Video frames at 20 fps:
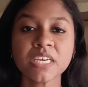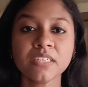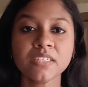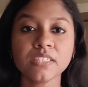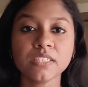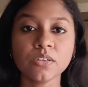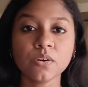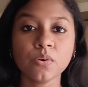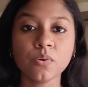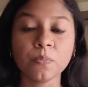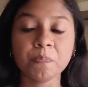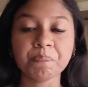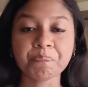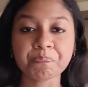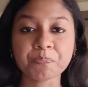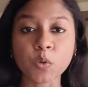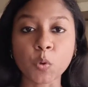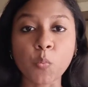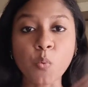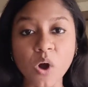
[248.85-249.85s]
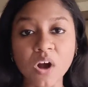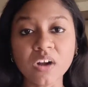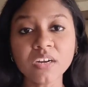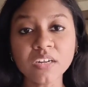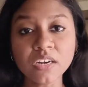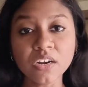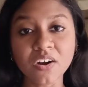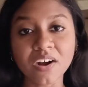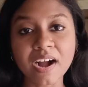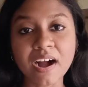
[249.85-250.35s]
So
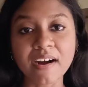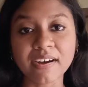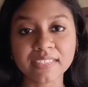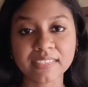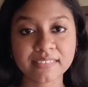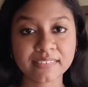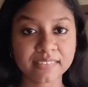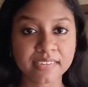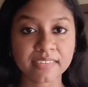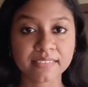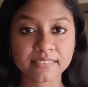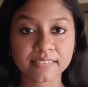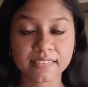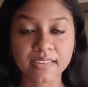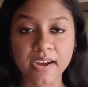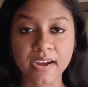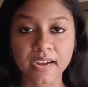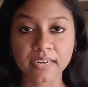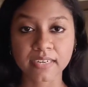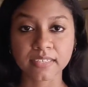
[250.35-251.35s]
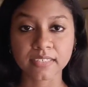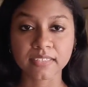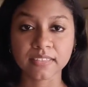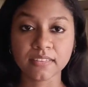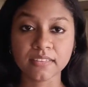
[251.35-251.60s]
Walker Lockhart says that